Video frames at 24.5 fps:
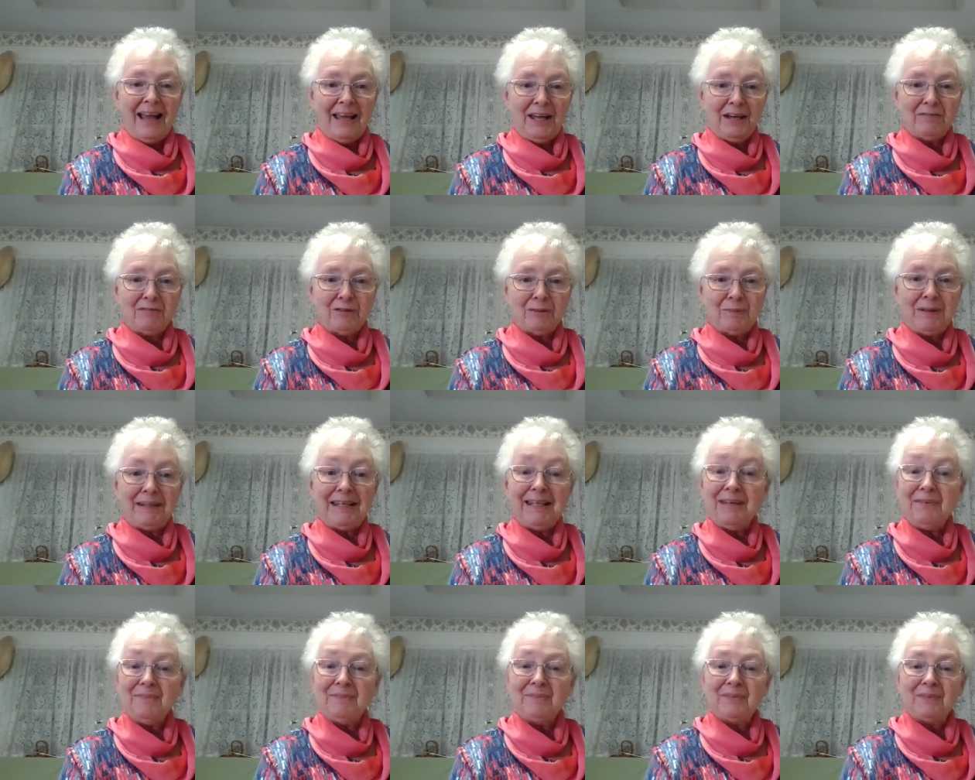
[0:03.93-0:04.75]
Hi,
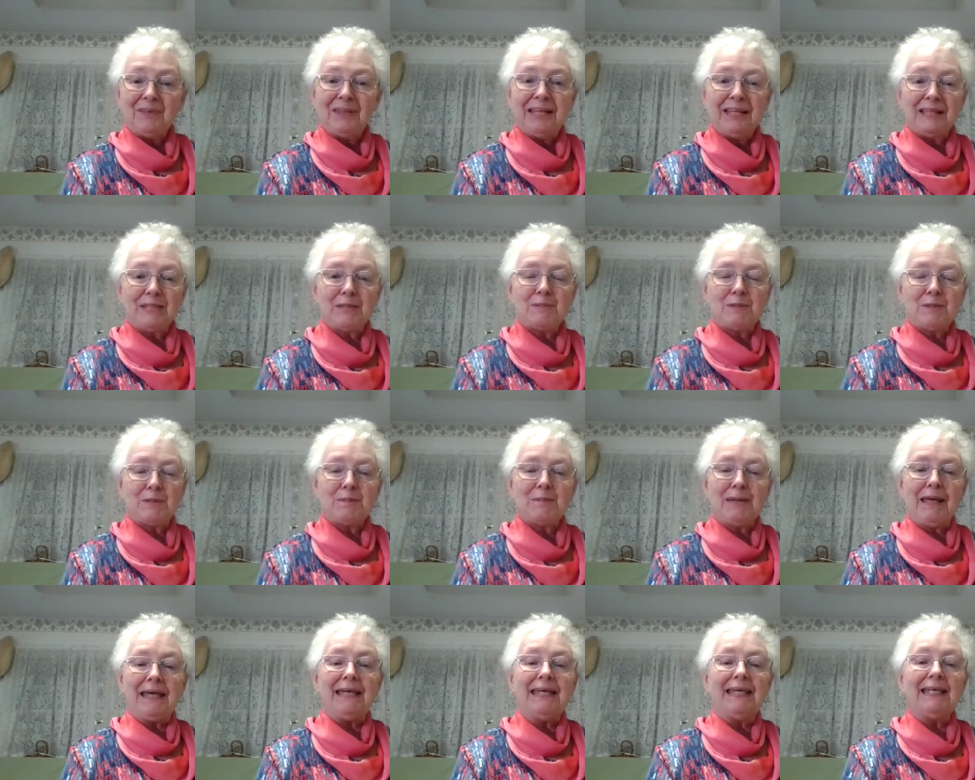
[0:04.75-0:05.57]
everybody. It's
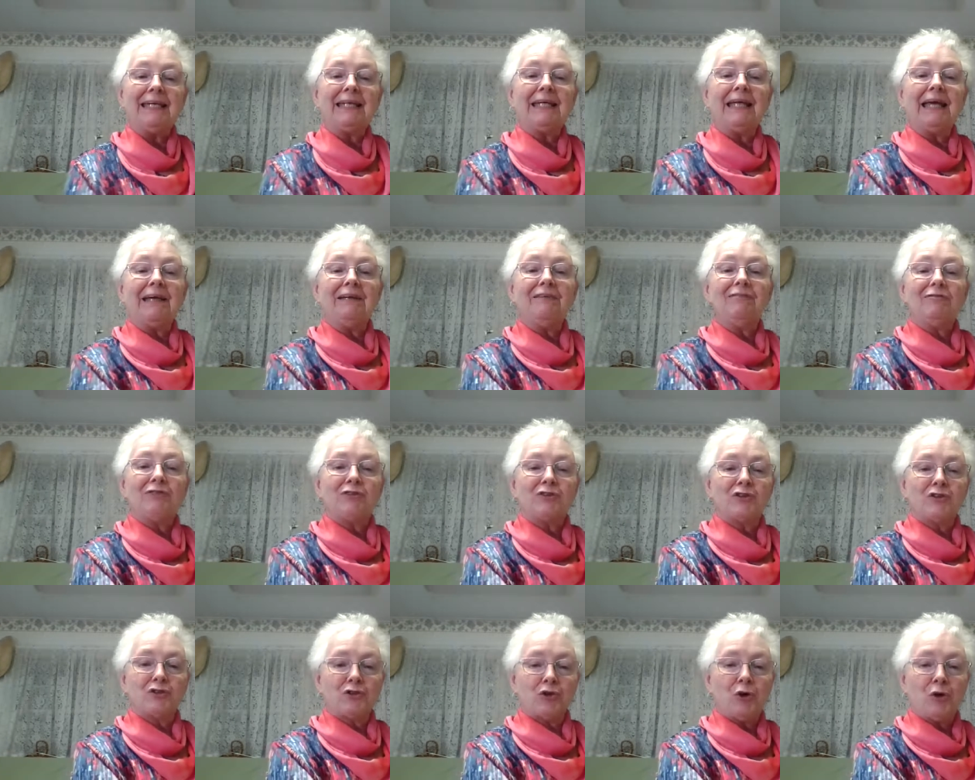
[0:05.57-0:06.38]
Miss Peggy again
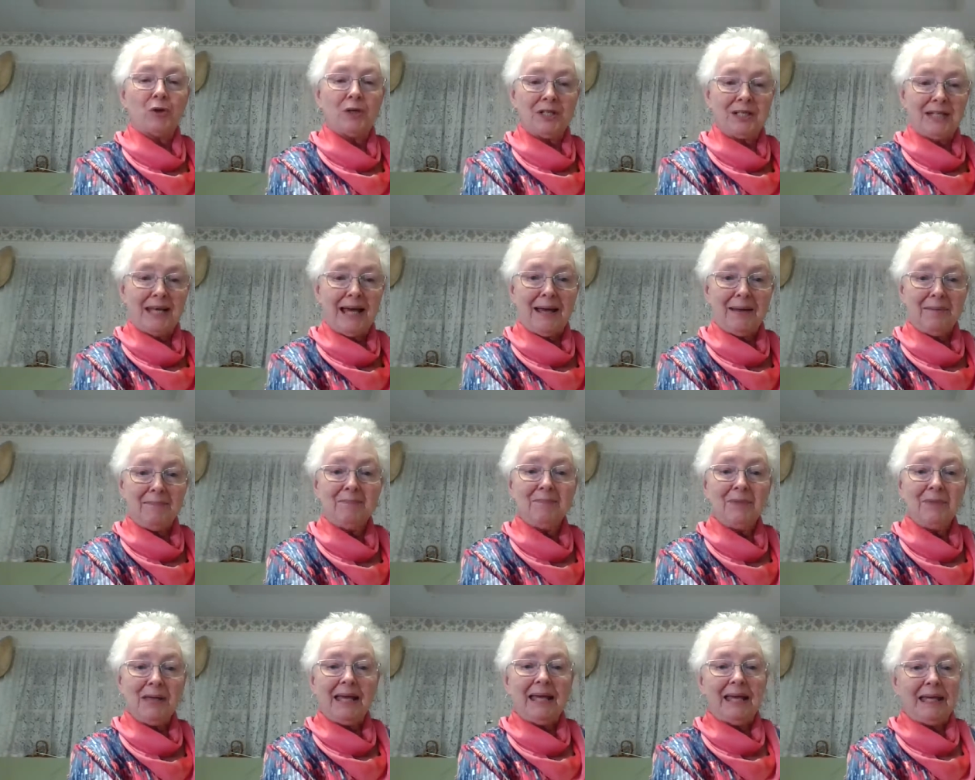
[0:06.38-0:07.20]
for story
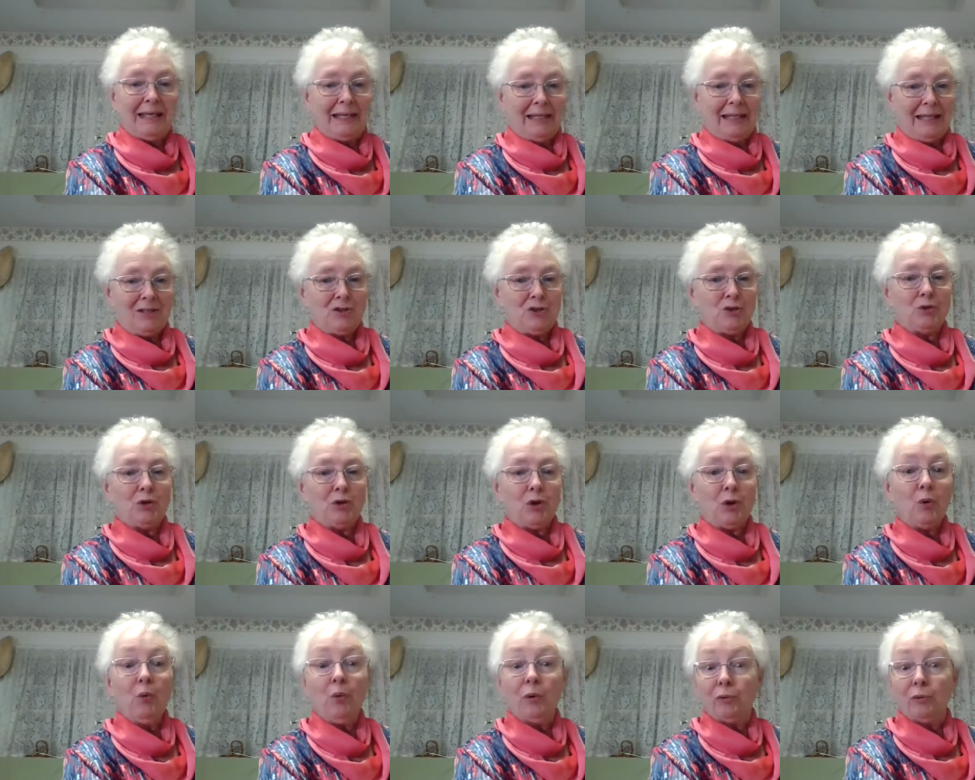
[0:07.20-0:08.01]
time. And as you
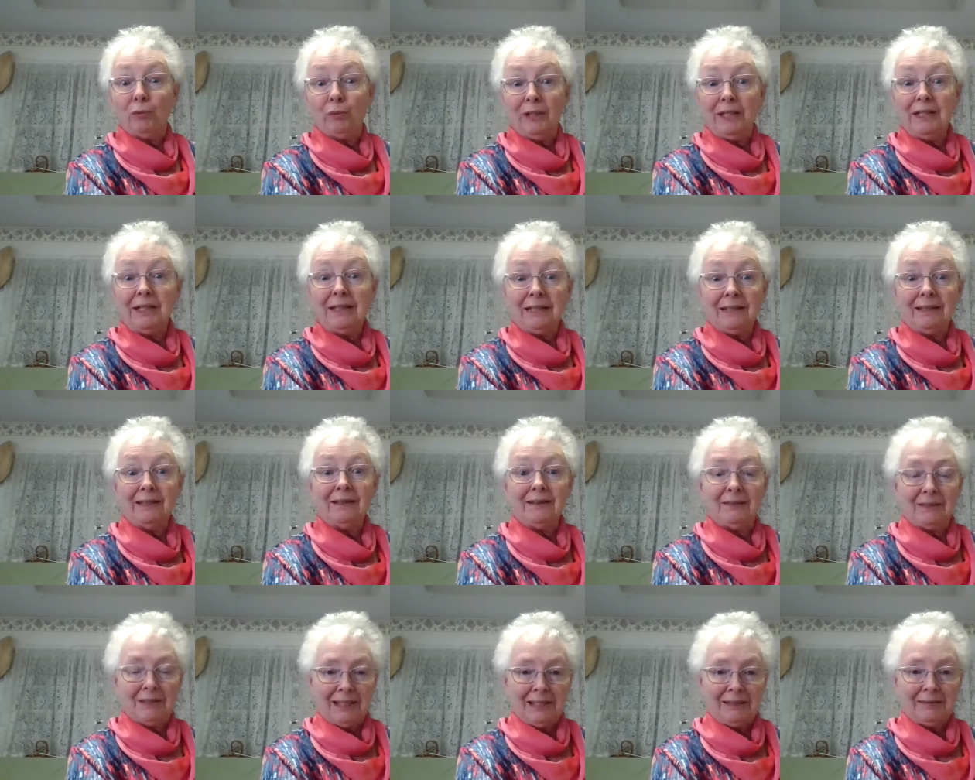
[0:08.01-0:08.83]
know, we're reading
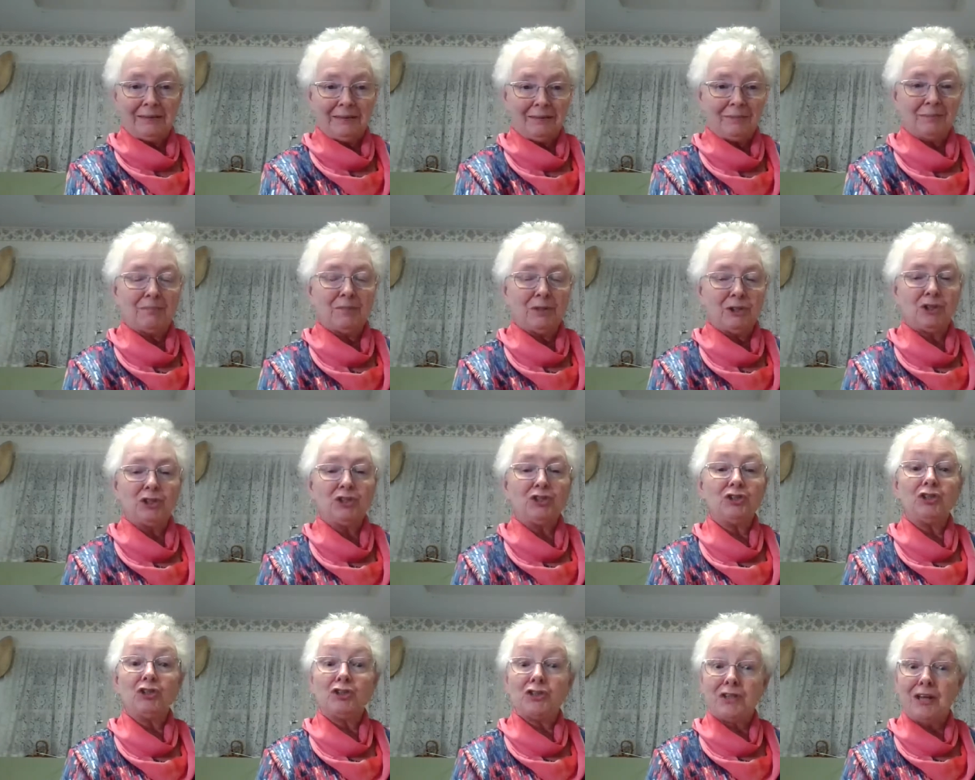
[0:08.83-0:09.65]
The
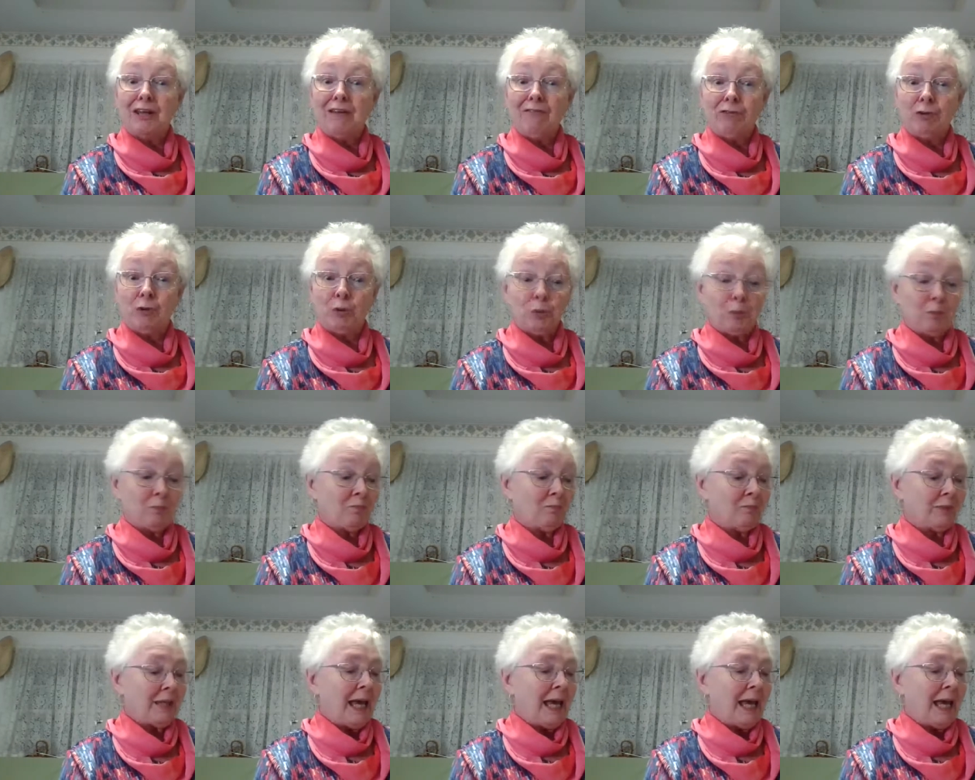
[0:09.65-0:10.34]
Magician's Nephew.